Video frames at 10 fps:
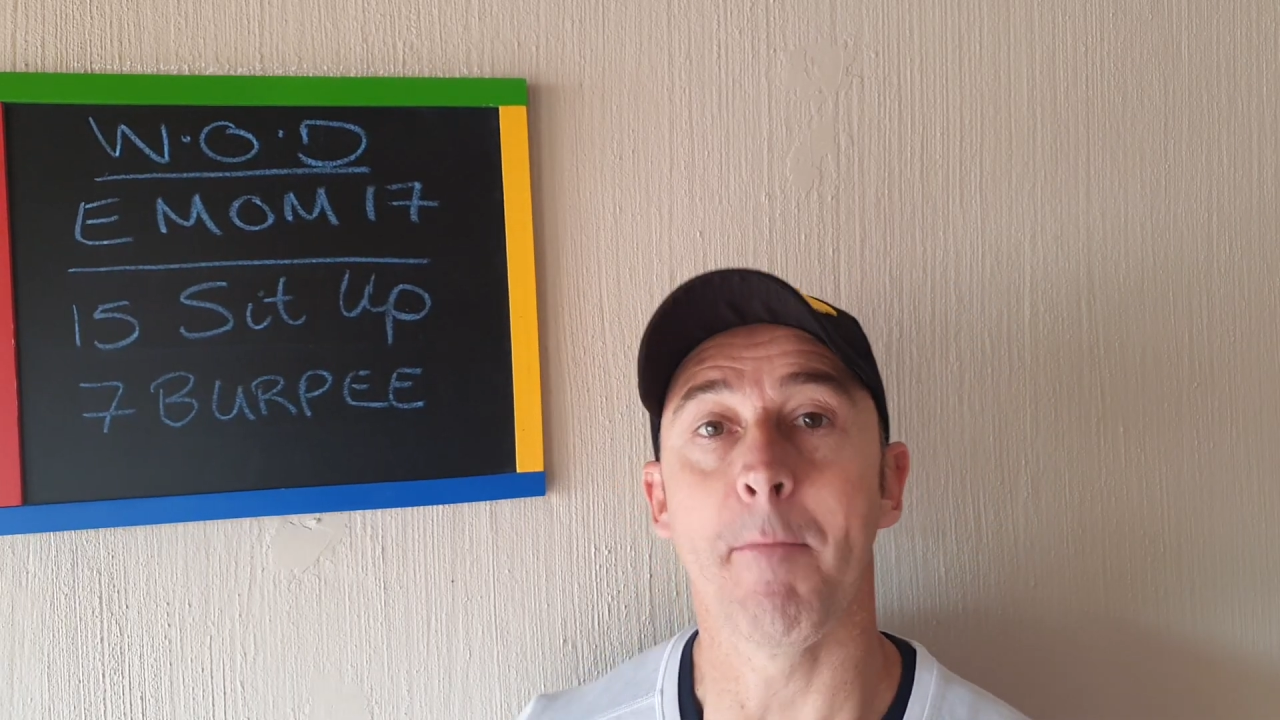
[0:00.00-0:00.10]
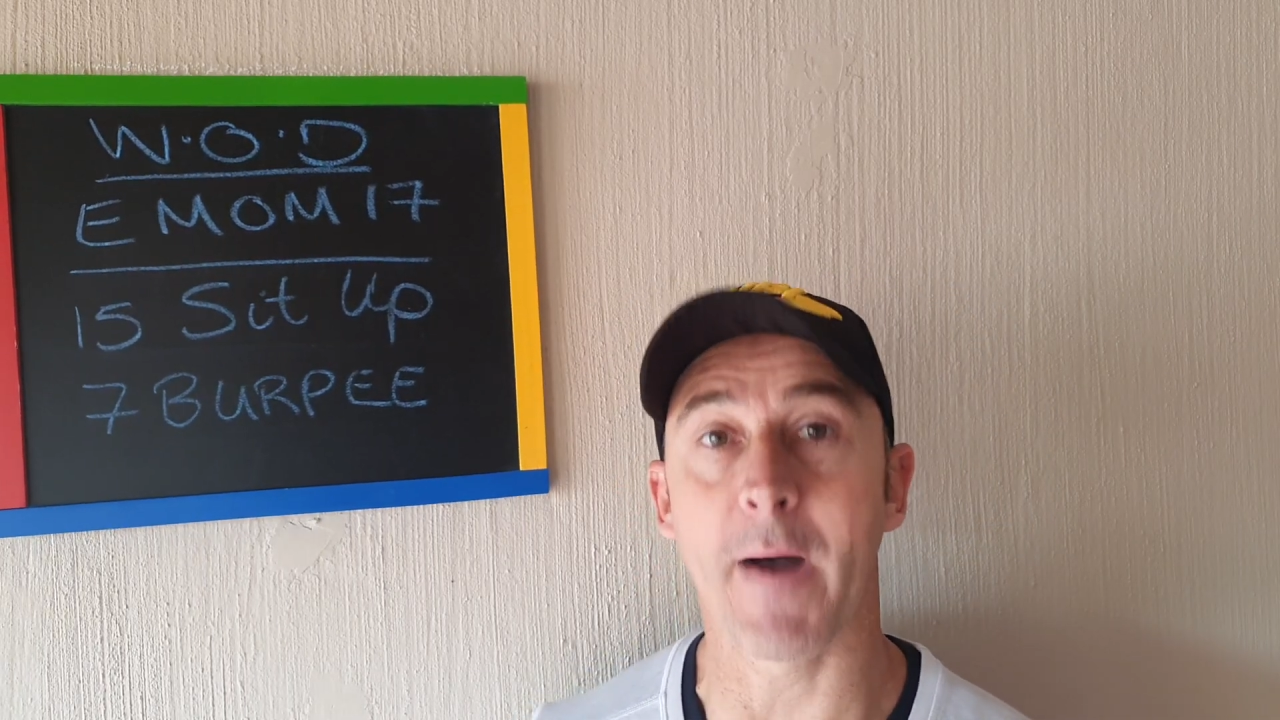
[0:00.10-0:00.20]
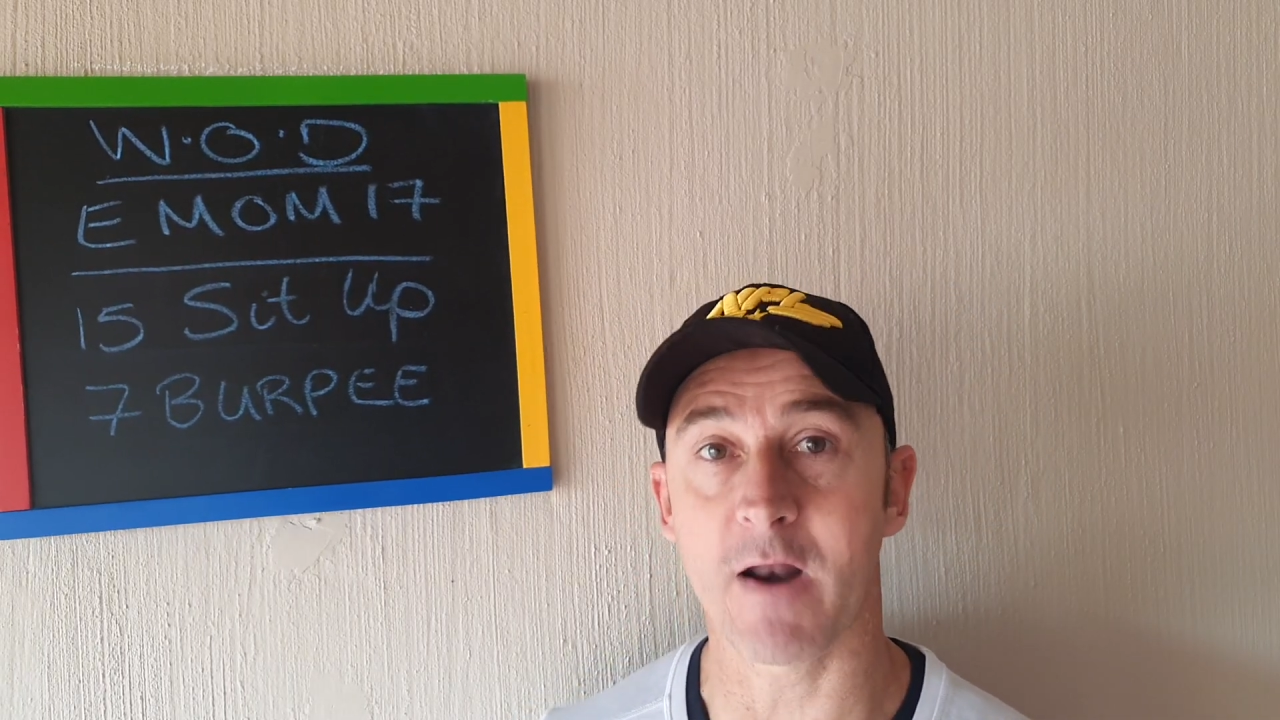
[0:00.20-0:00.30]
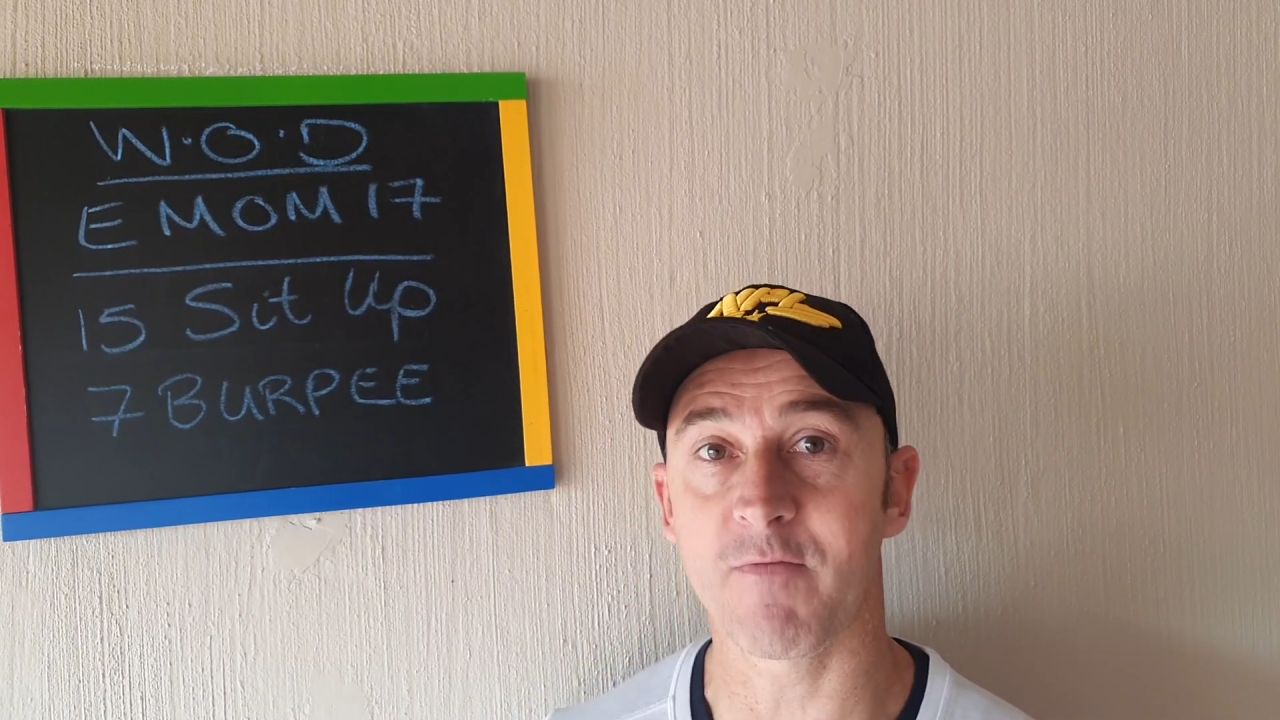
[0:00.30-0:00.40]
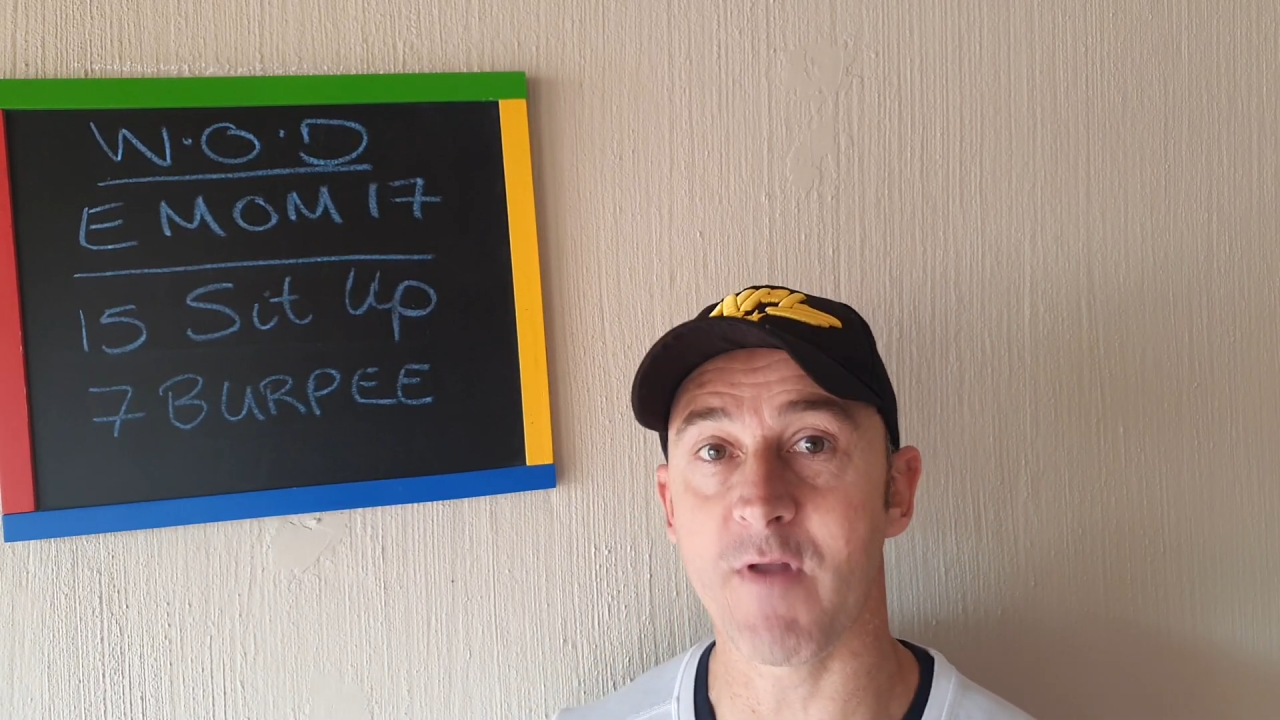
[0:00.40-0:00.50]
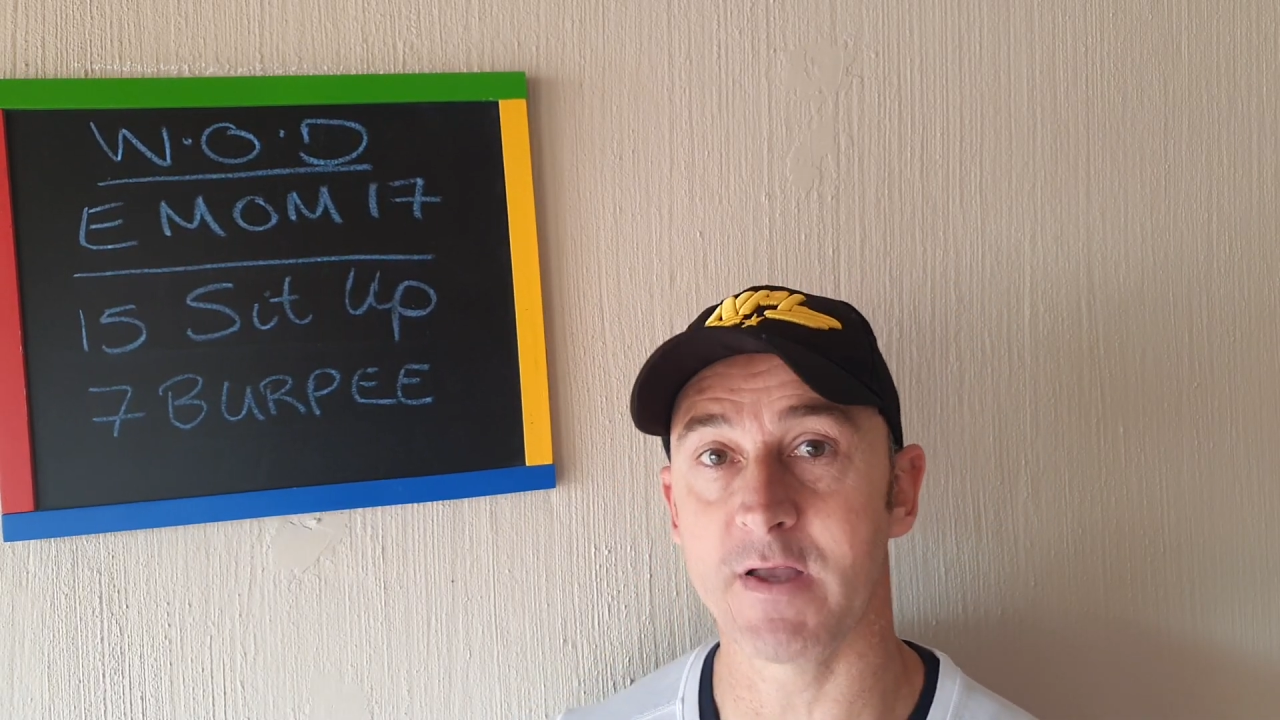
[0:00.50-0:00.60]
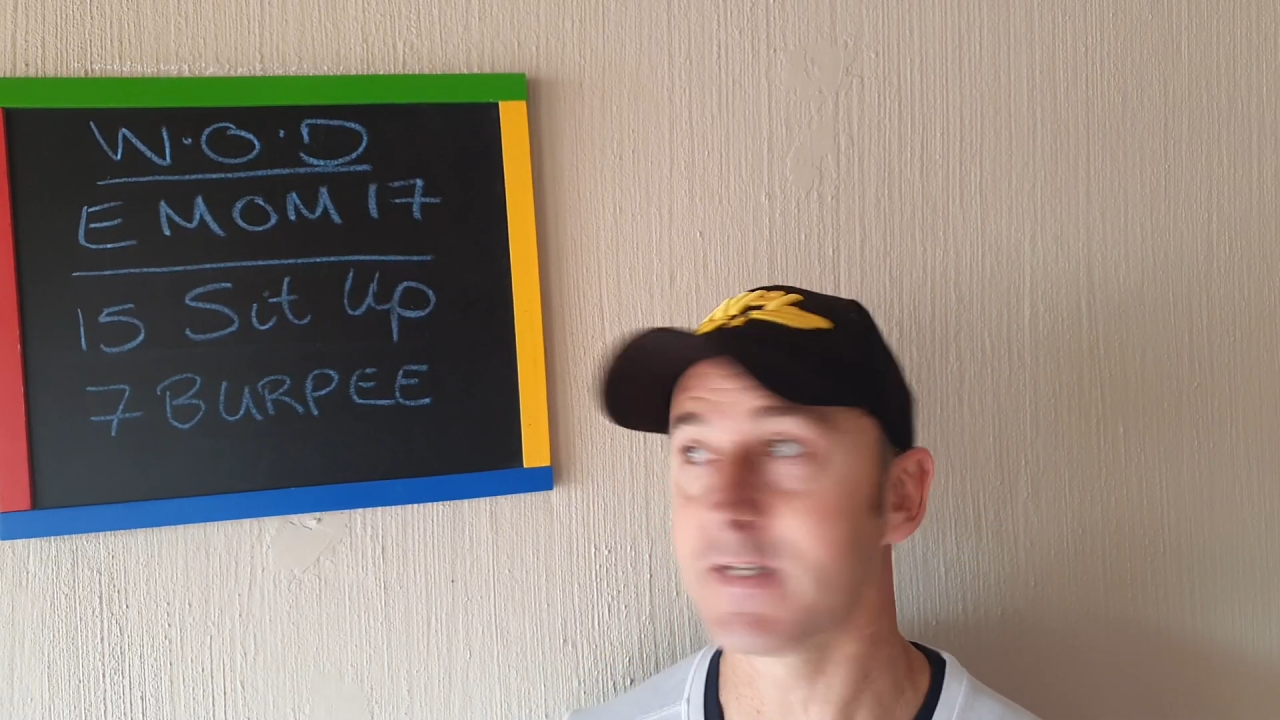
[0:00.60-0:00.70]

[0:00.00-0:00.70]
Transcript: butterfly